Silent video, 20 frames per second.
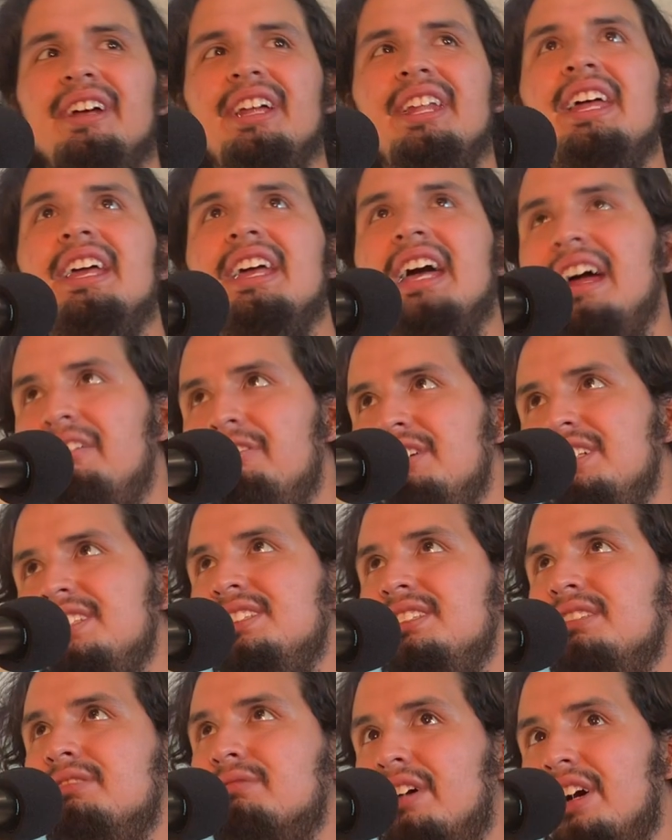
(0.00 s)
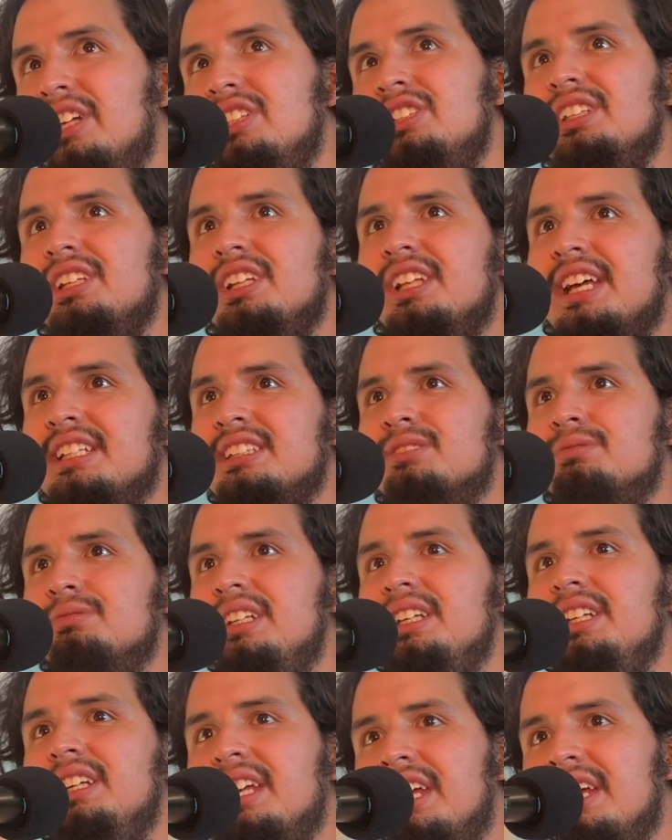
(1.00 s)
I recently watched it last
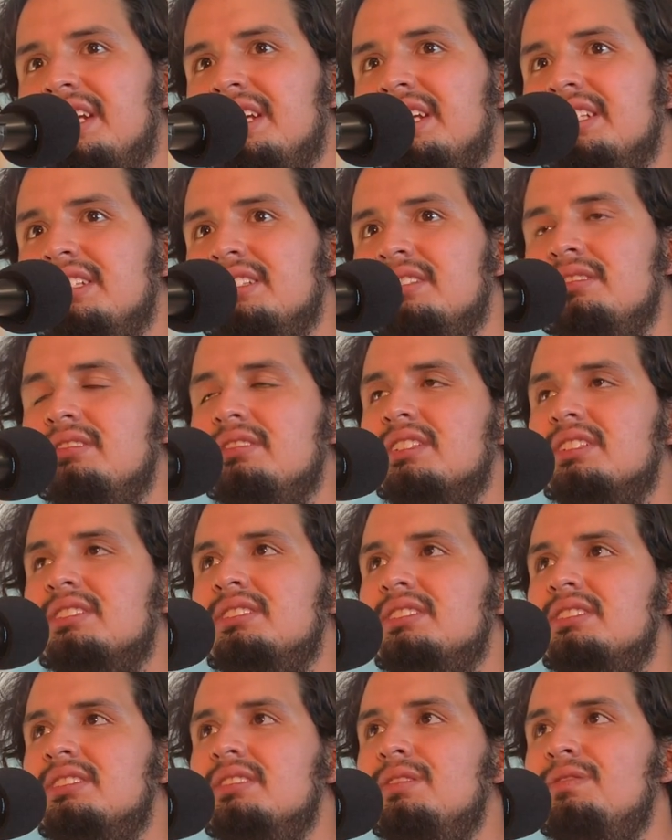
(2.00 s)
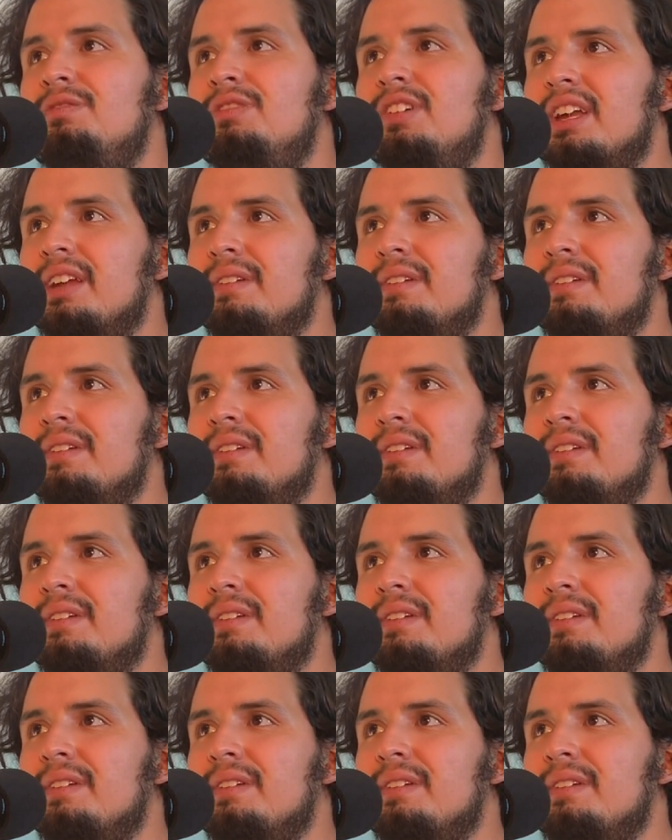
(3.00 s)
week, and dude, it's still fucking